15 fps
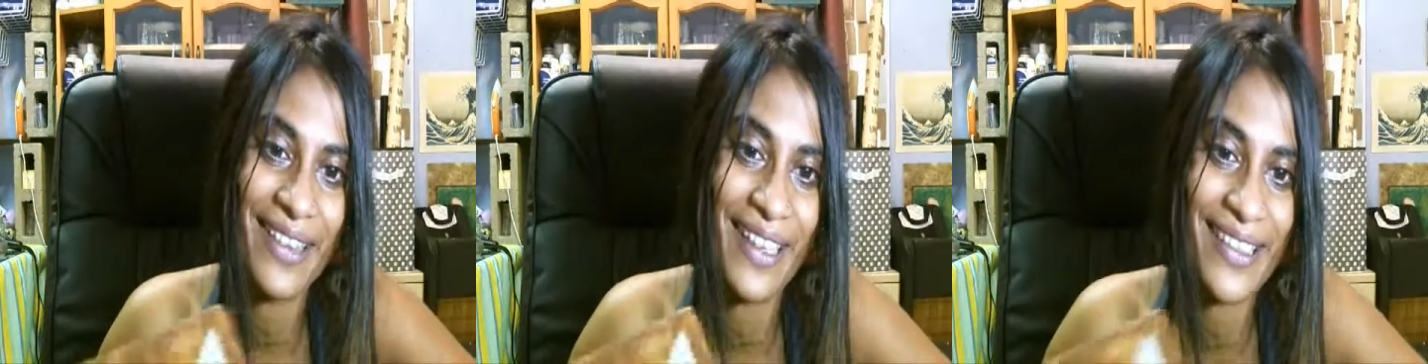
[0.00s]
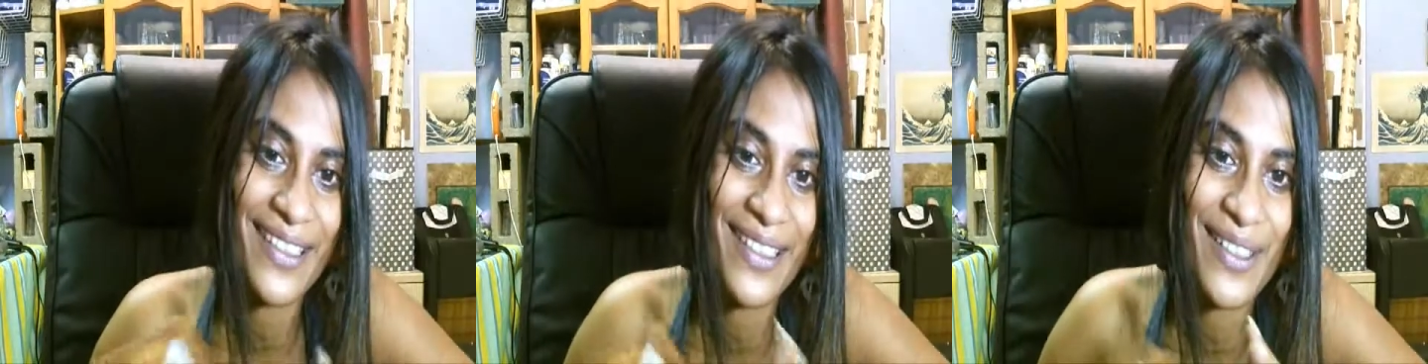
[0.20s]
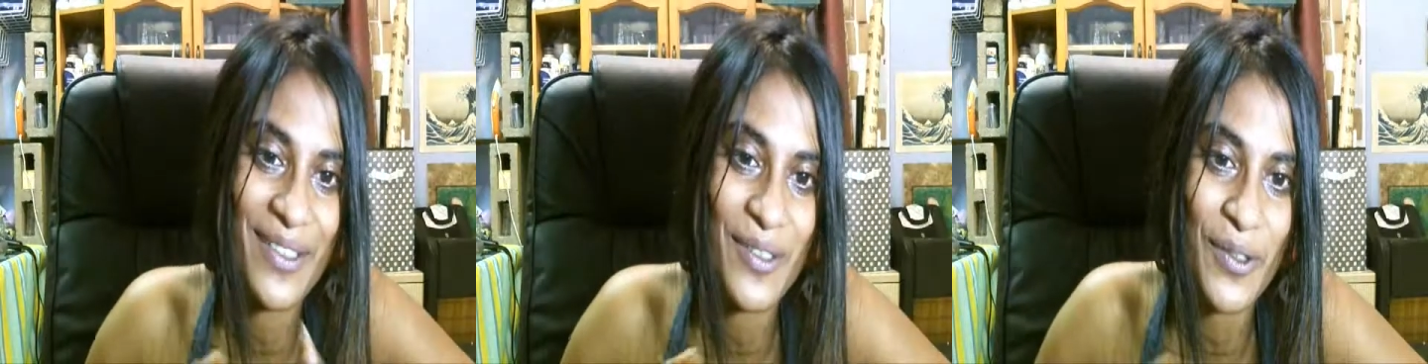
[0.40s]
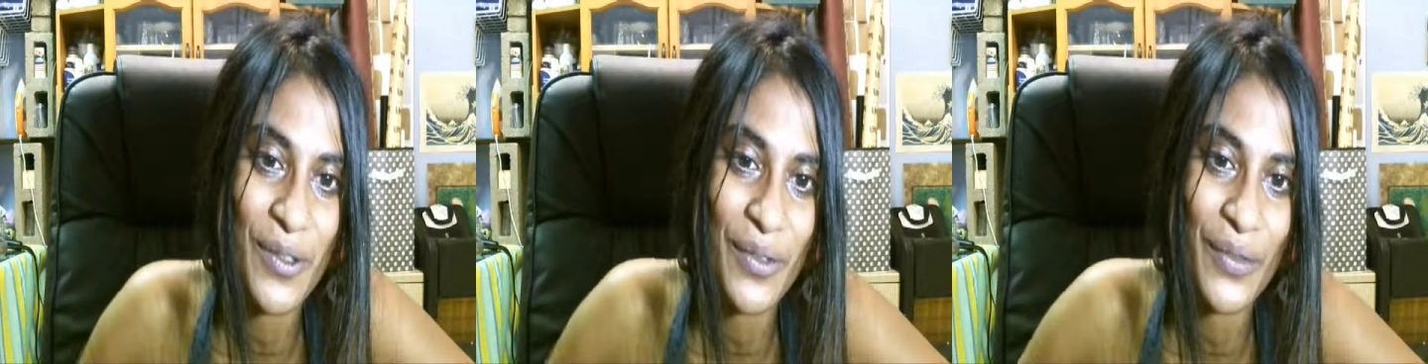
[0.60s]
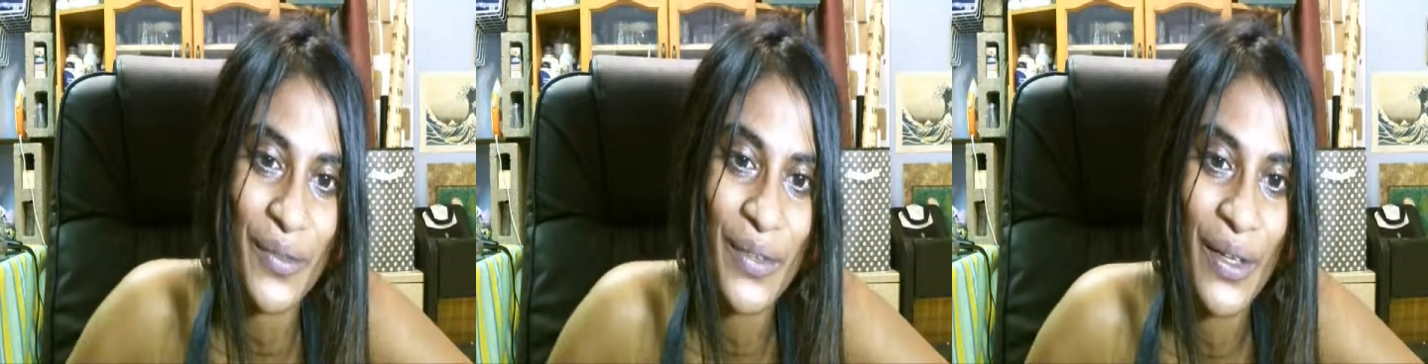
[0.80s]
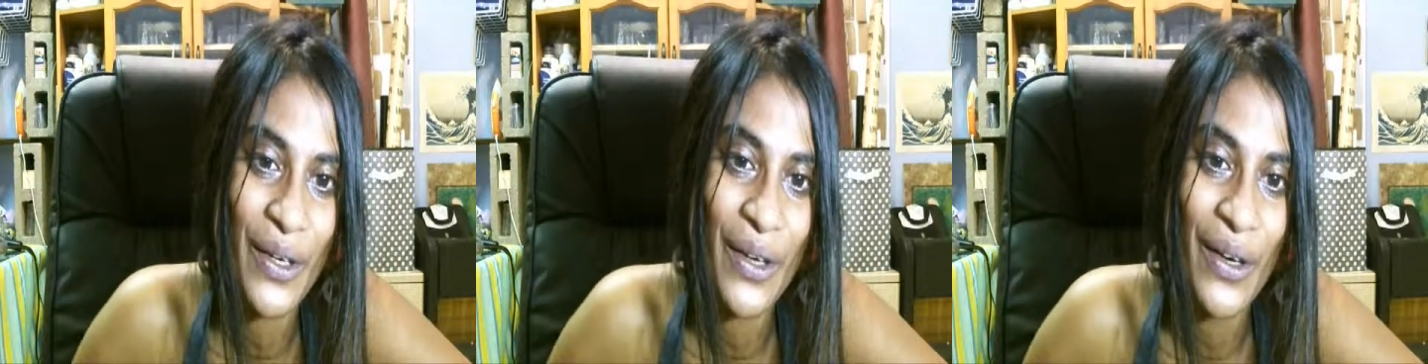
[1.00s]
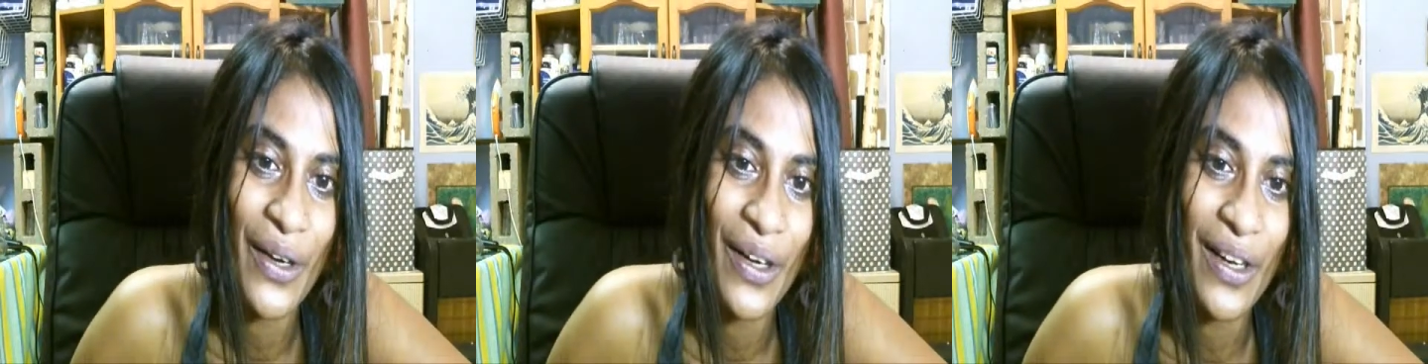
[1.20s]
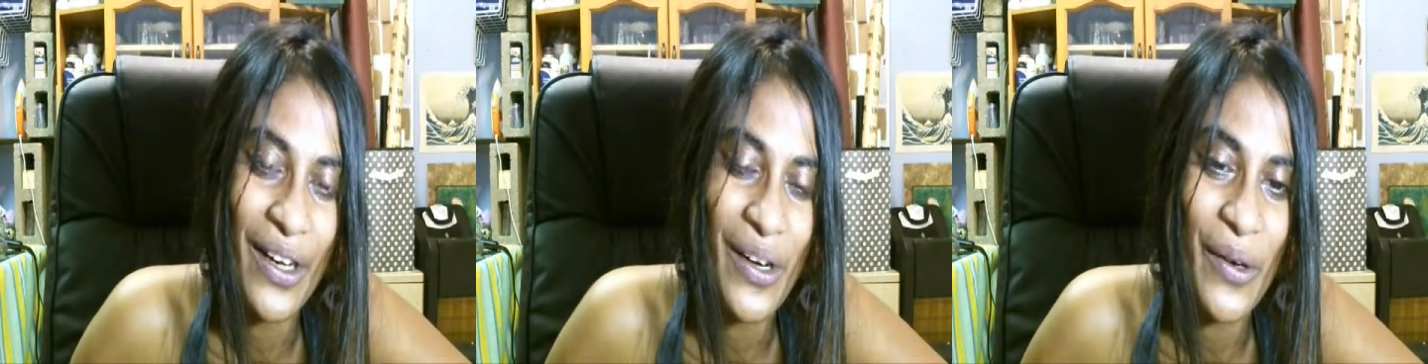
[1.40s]
that sort of
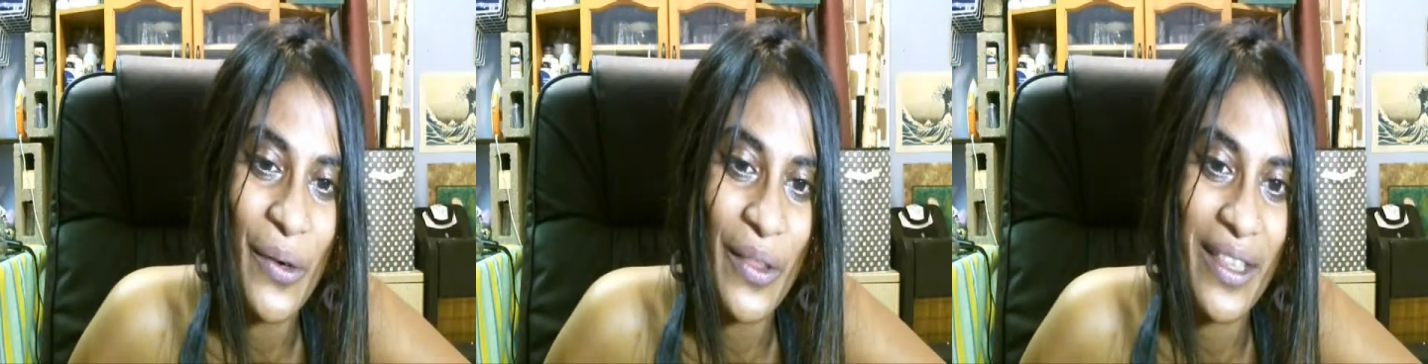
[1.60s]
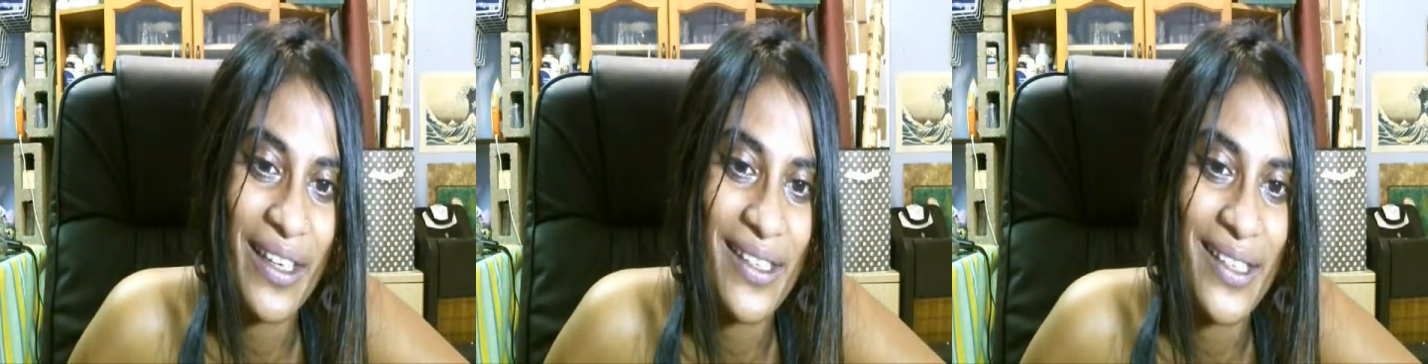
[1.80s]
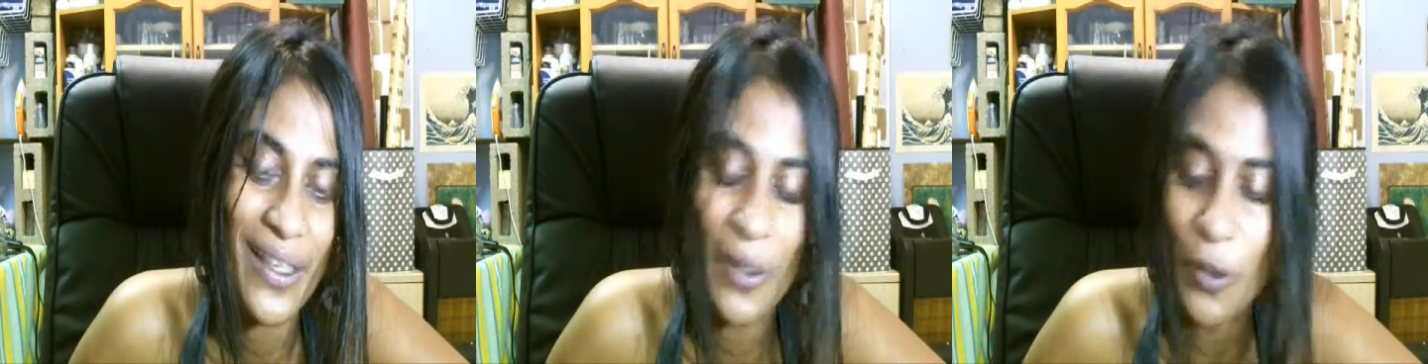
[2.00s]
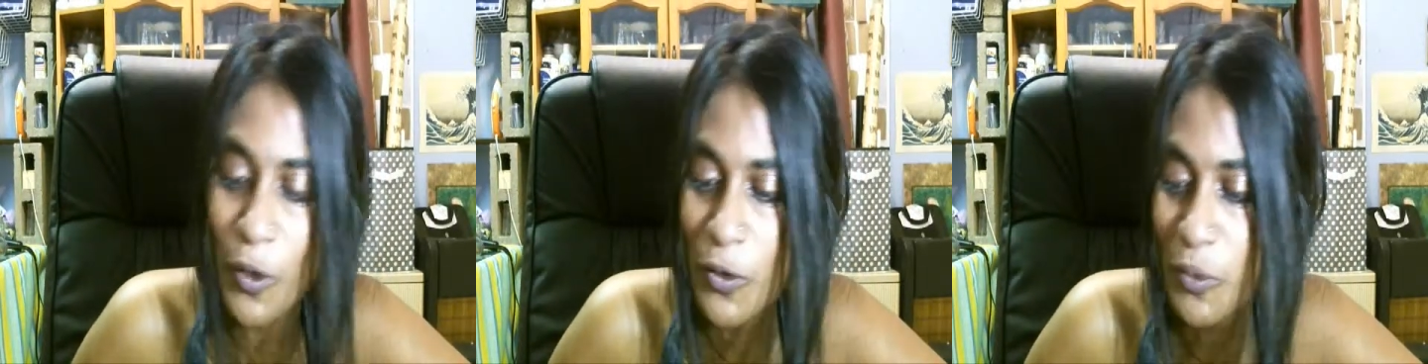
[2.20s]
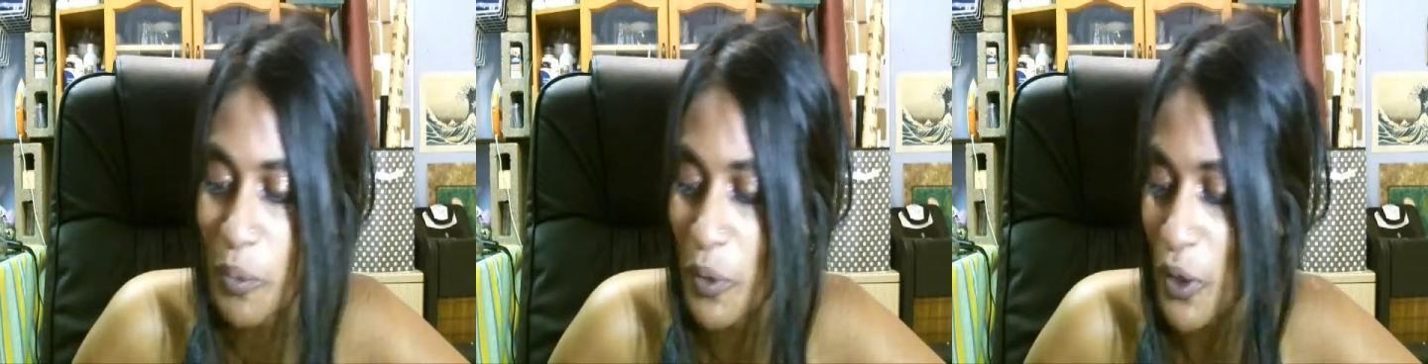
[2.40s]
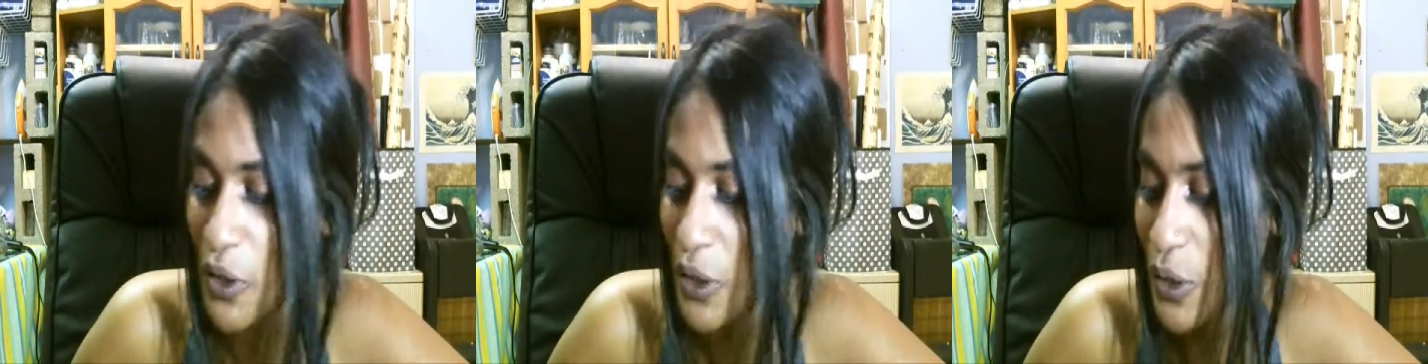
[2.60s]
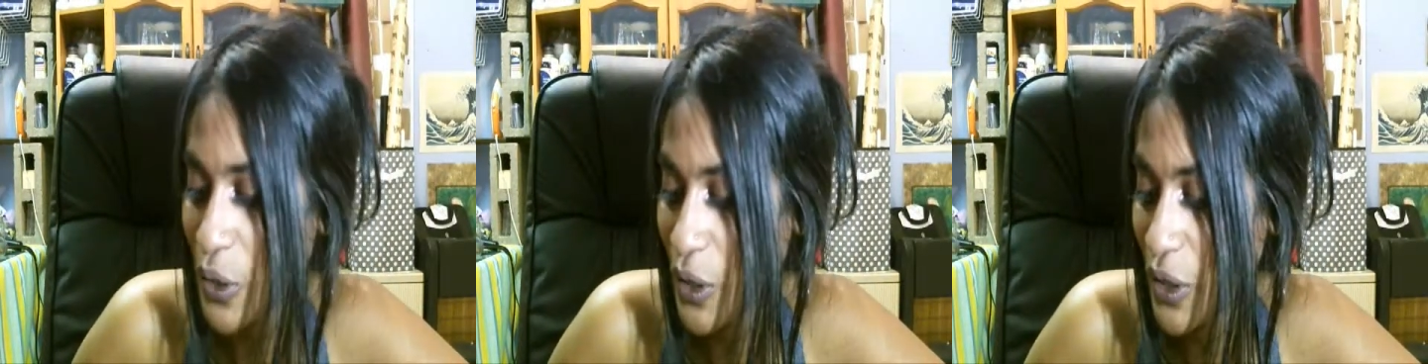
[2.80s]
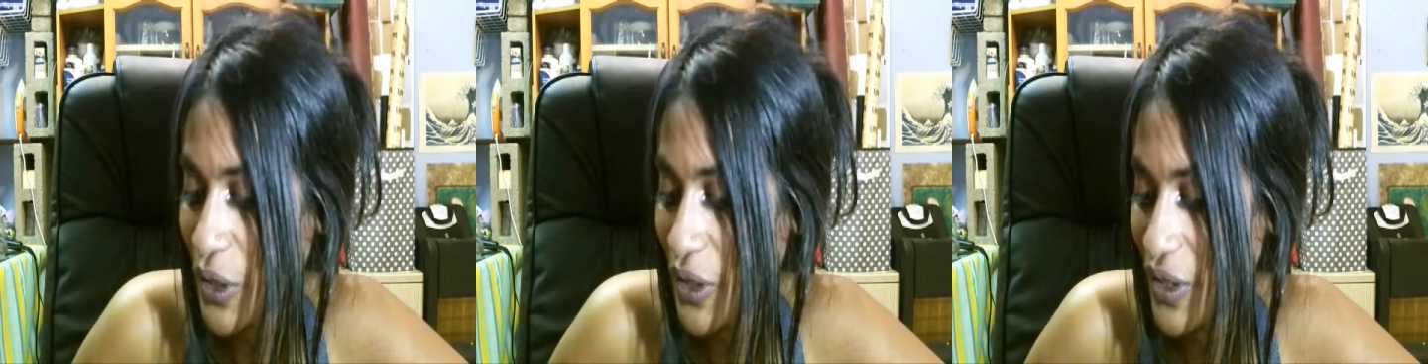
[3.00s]
authentic old book
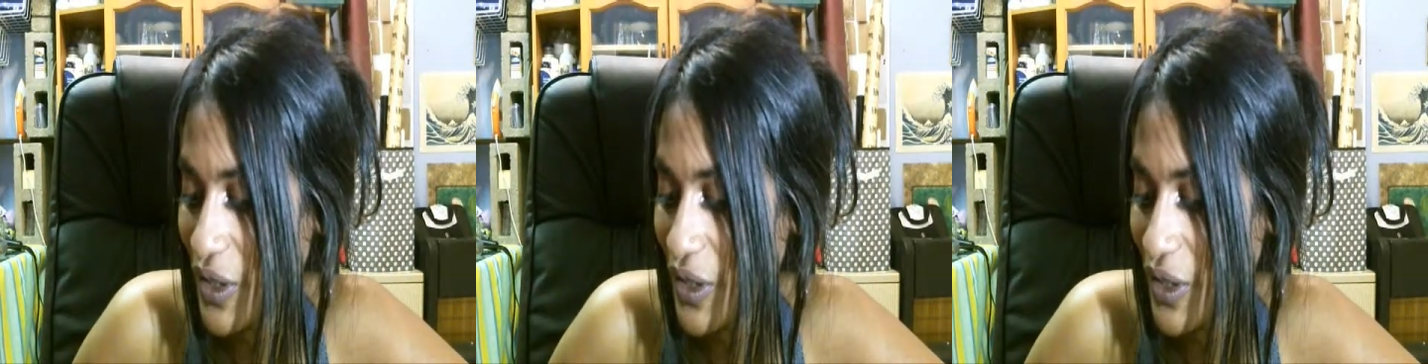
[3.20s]
look.